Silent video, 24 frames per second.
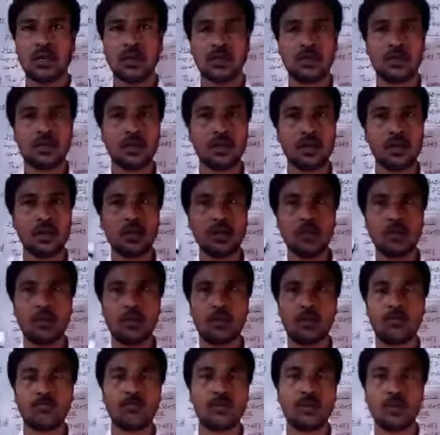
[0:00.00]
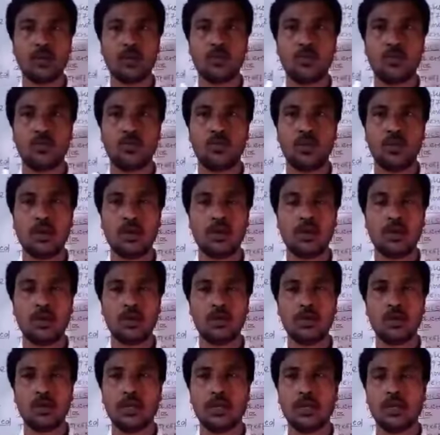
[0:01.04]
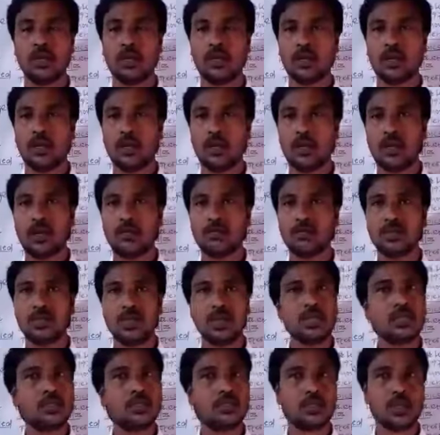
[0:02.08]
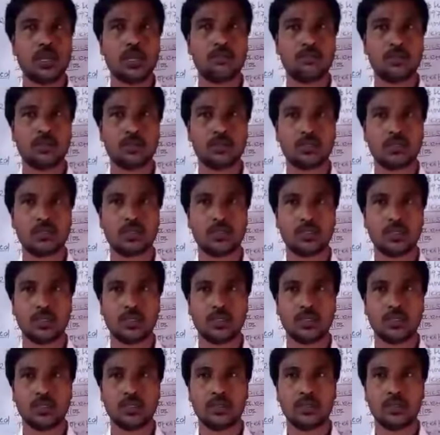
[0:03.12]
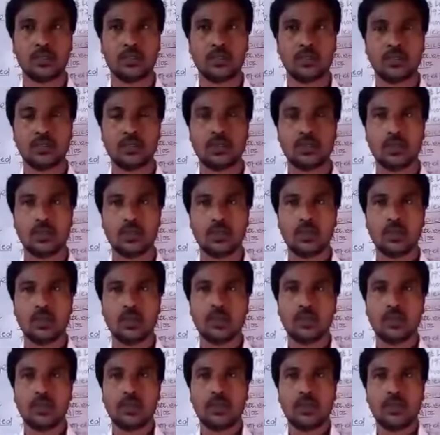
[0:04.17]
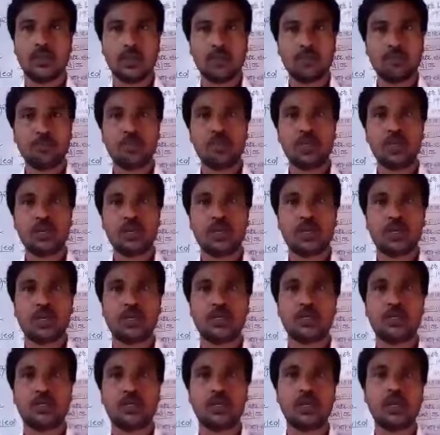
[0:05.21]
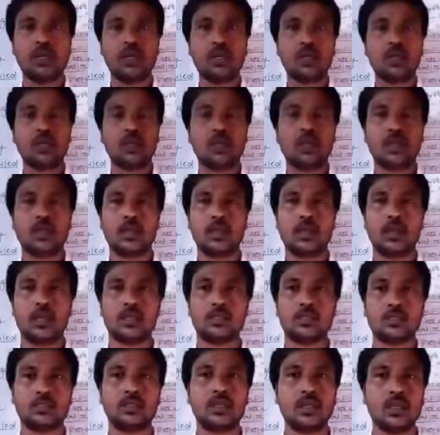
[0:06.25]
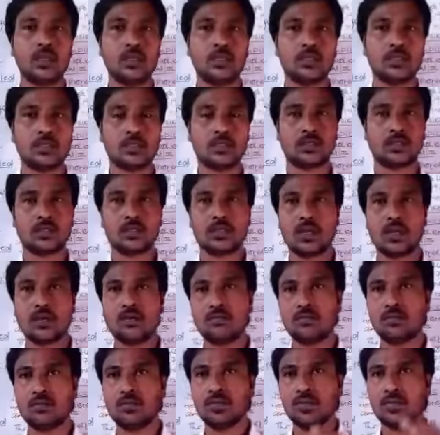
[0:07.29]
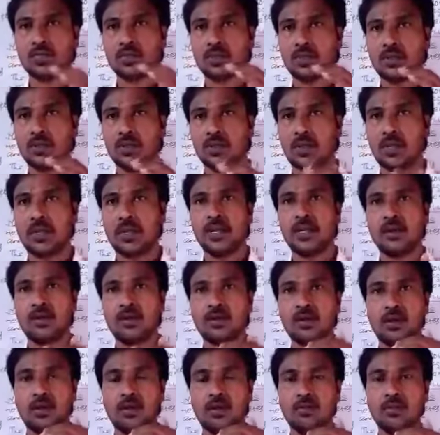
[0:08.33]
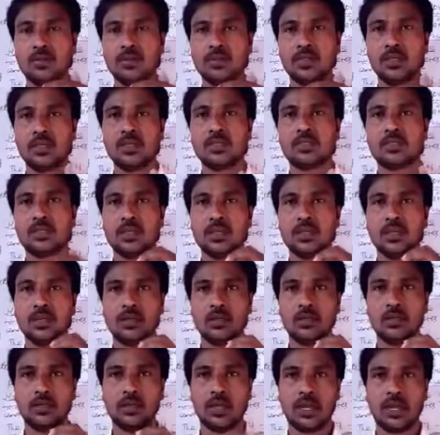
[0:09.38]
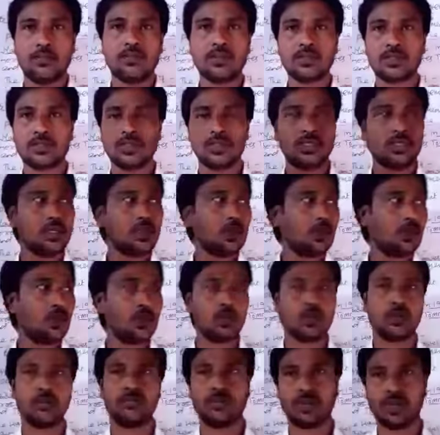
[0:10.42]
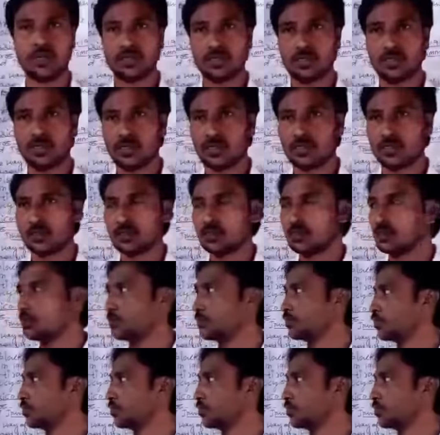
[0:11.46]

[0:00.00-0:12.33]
country of the world have this diversity. Every country exists some kind of this diversity or differences,